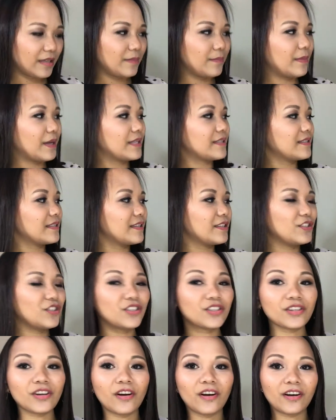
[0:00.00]
the
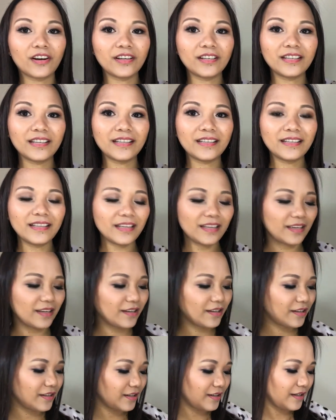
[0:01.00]
message card in
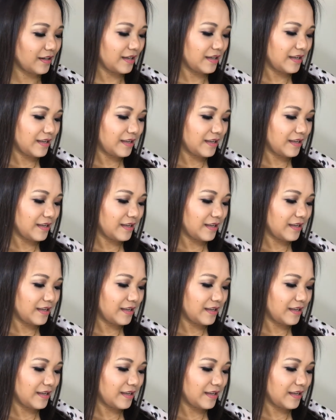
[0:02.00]
here.